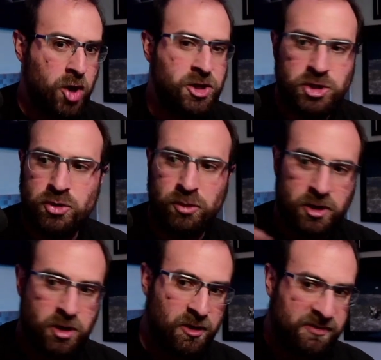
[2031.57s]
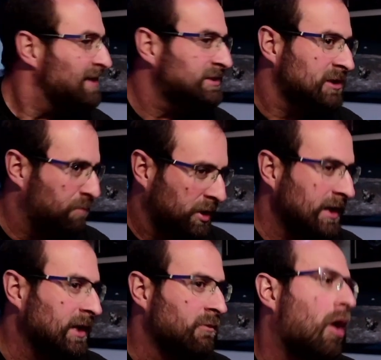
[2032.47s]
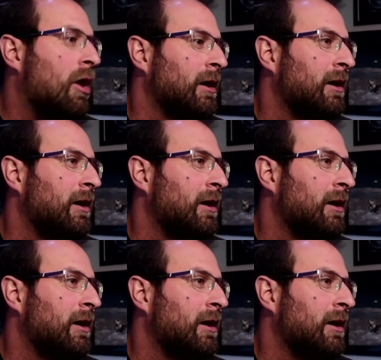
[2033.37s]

You learned this completely wrong.